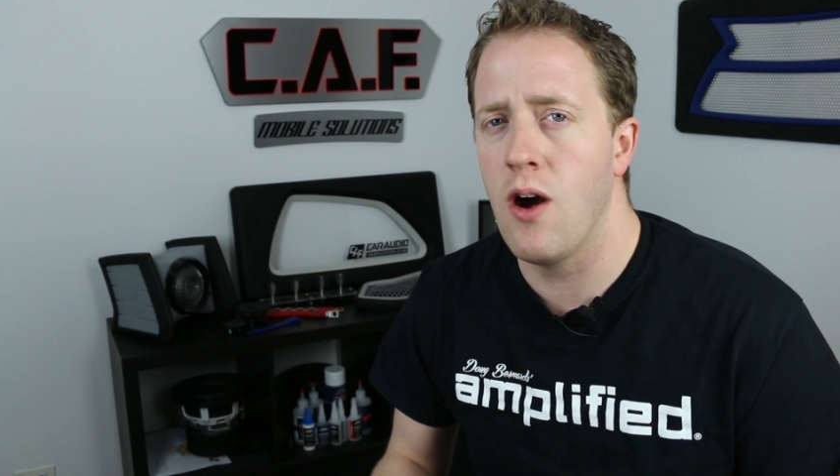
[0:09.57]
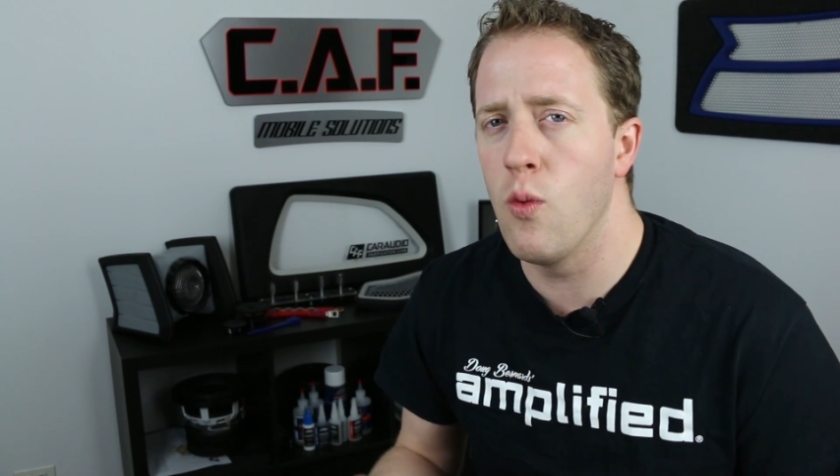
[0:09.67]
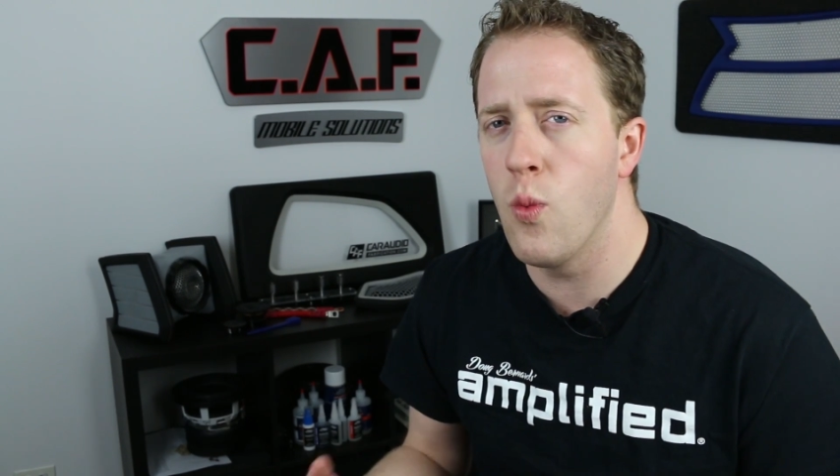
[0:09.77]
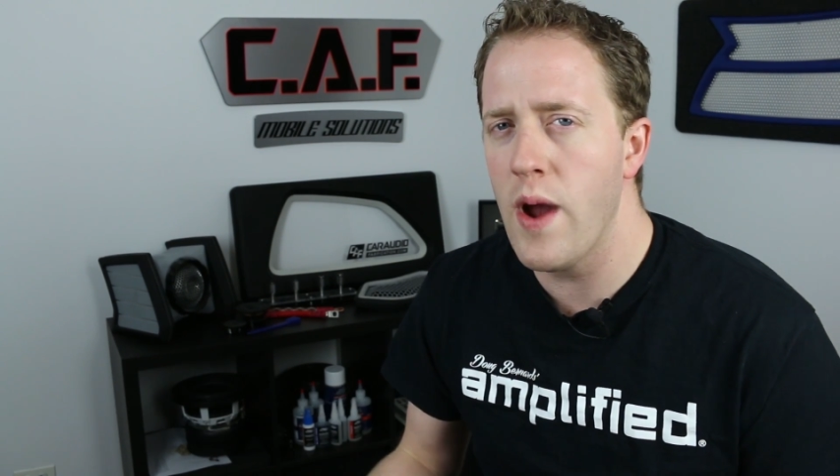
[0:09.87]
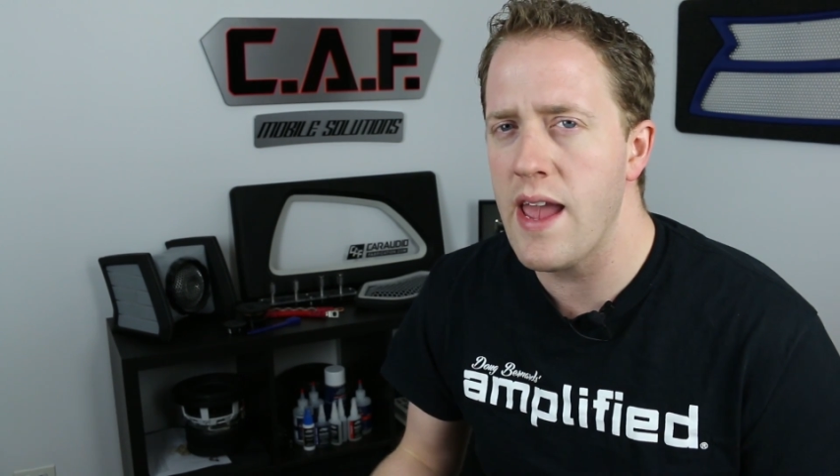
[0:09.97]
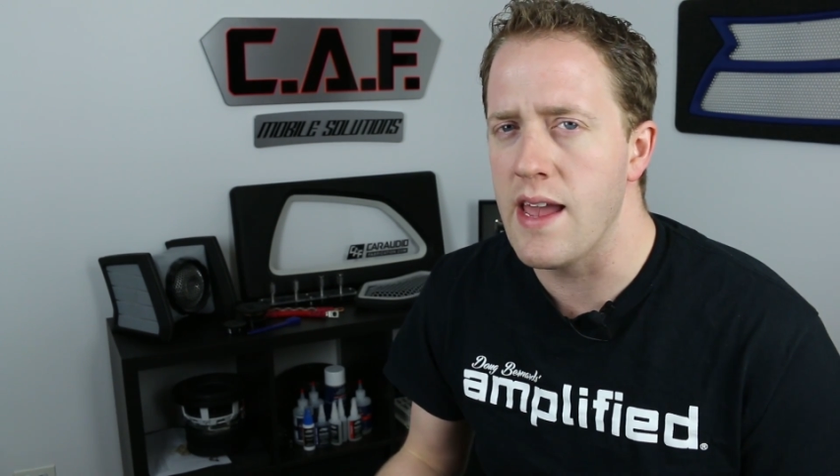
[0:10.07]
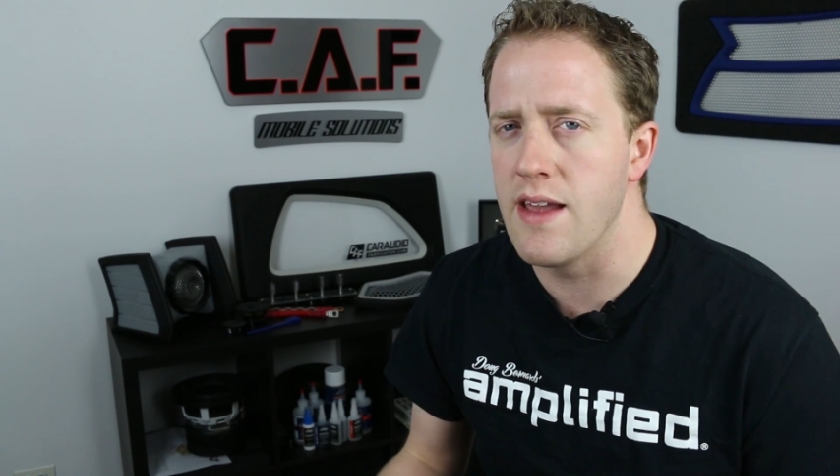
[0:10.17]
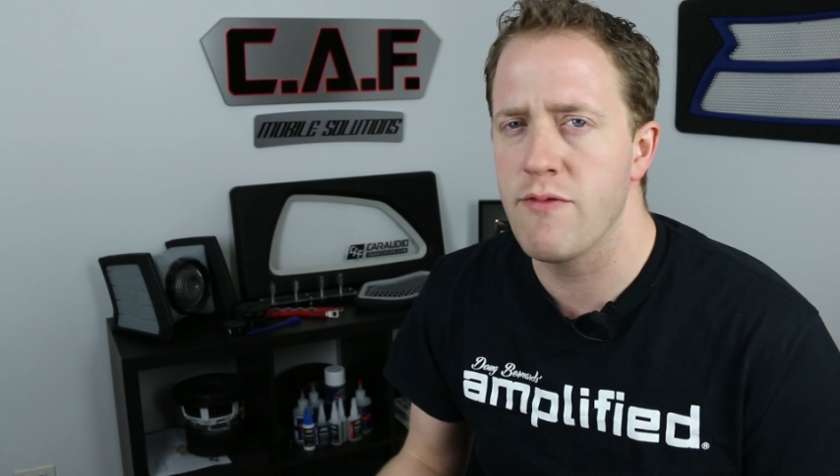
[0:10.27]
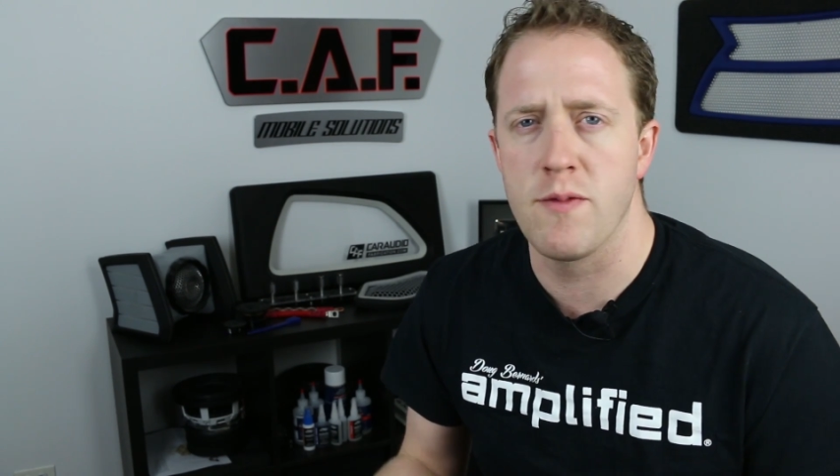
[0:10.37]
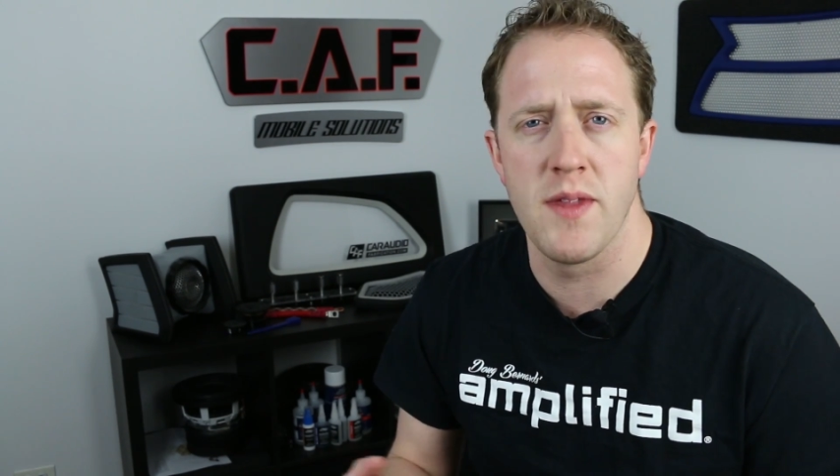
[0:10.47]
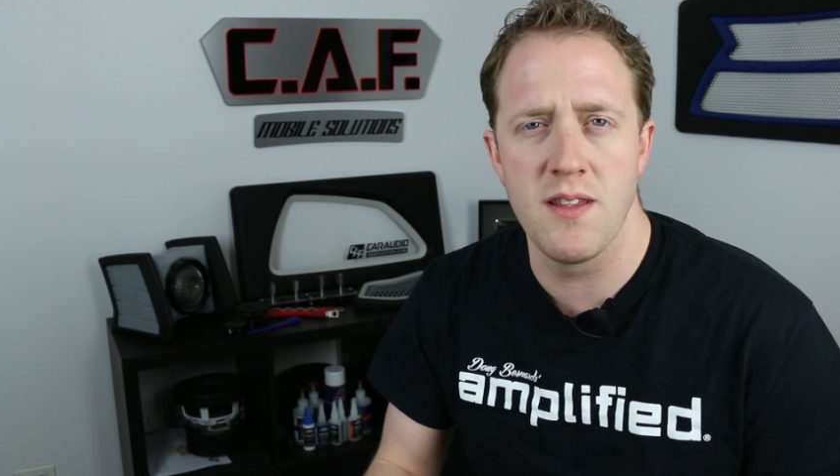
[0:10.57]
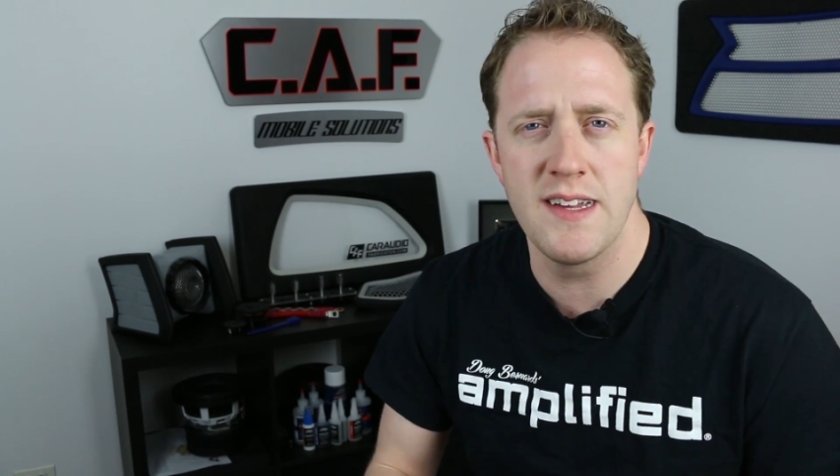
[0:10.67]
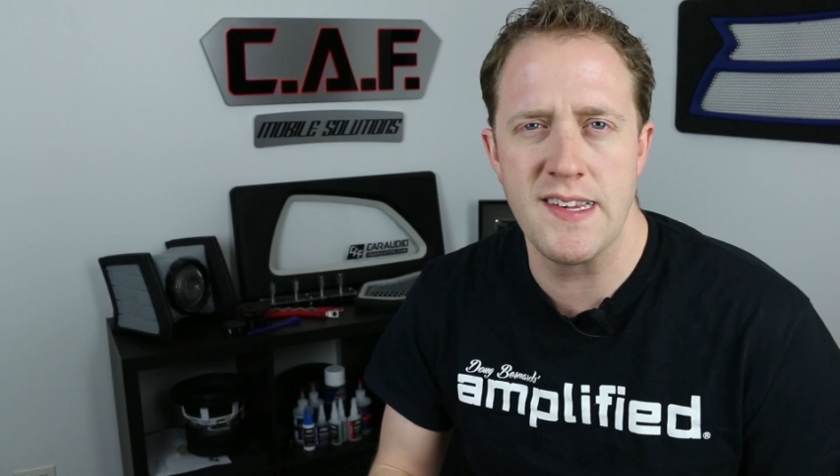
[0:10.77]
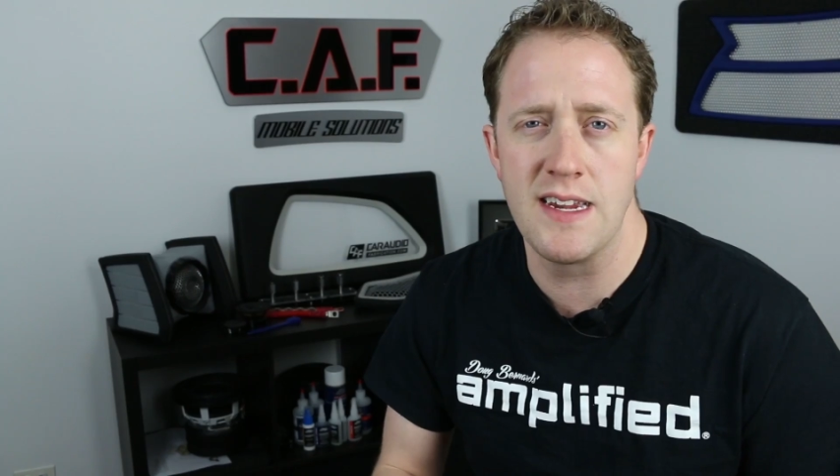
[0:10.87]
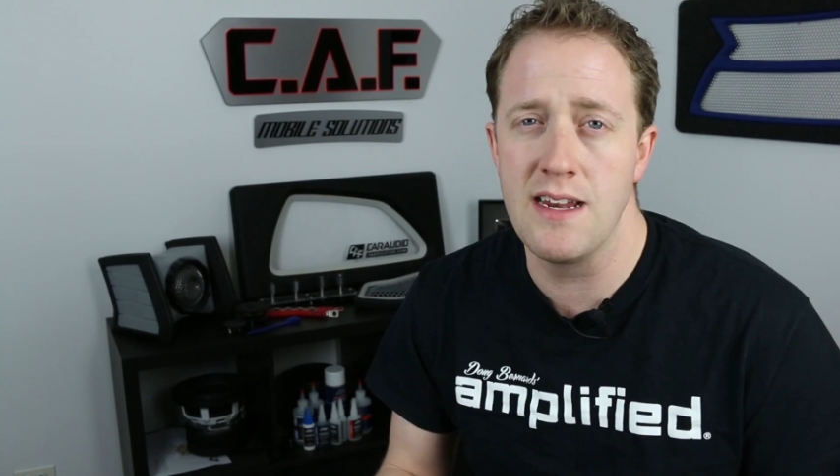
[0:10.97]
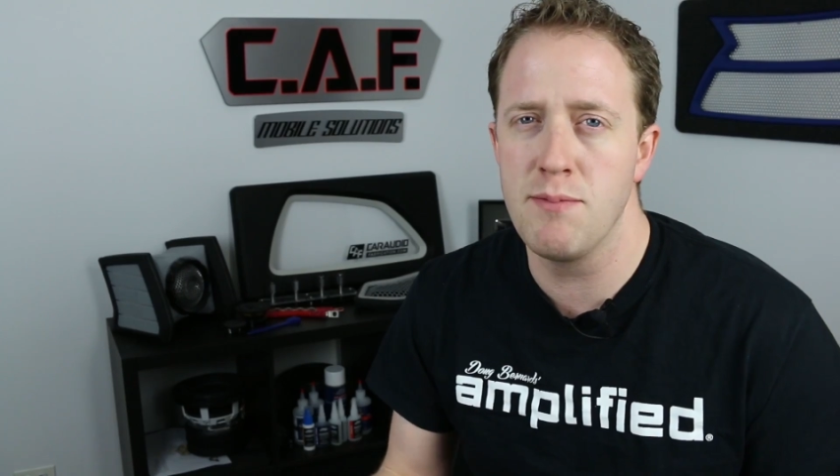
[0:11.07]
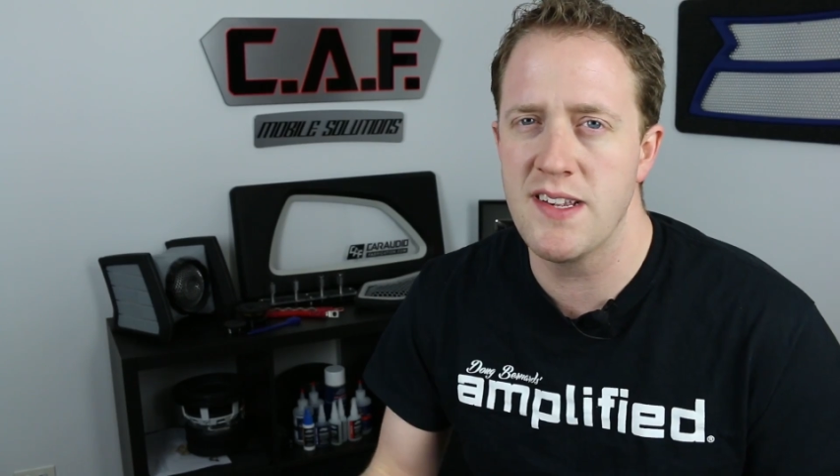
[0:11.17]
away from the listening